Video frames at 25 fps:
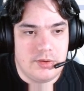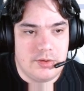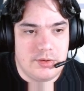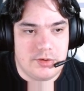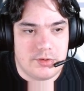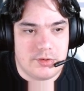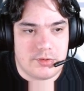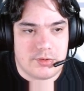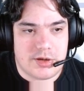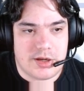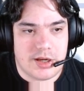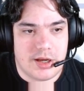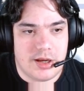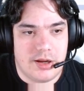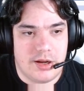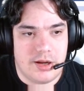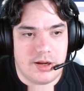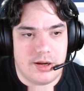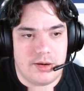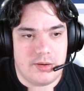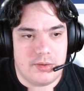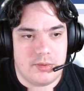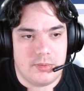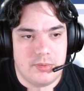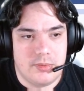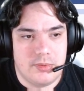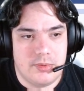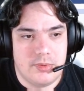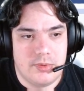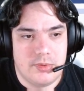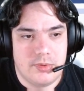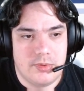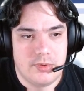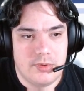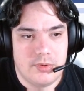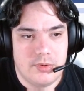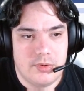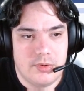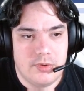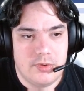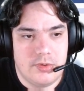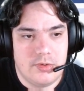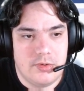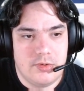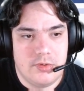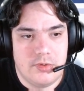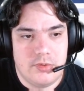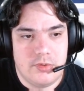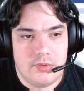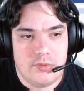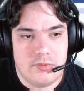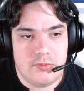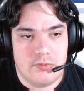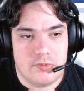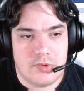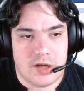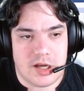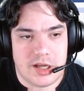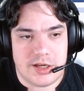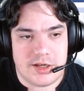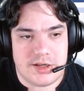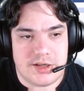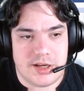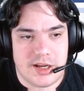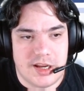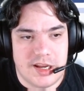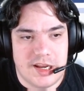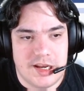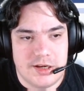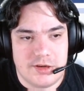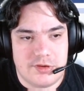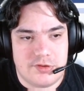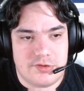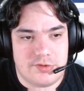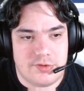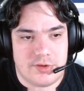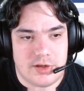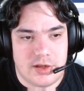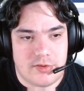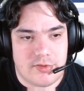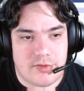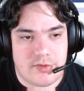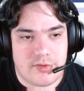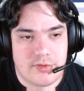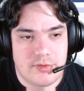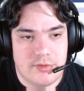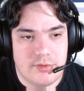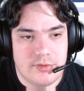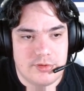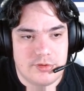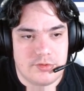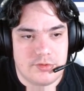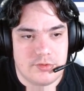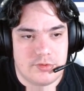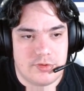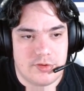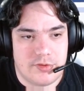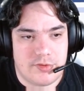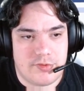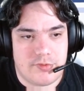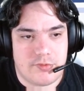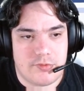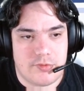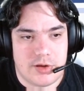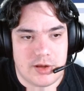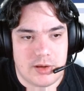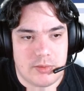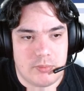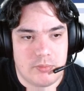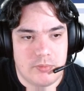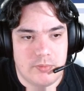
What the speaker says: you can write the entries to the stream.